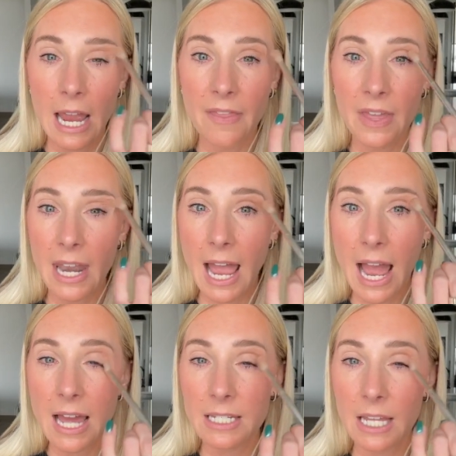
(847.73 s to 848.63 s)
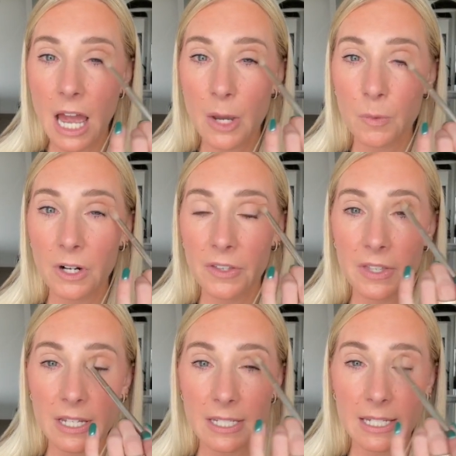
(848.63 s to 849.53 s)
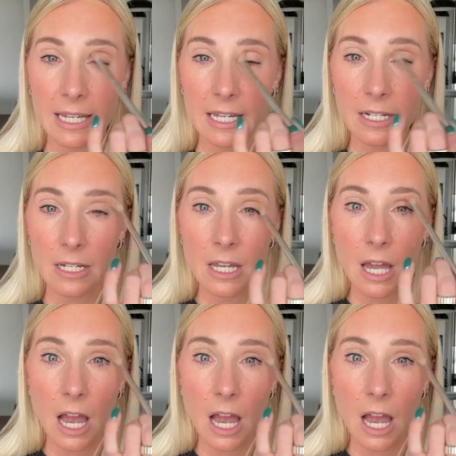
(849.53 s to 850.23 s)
And then as I work this in,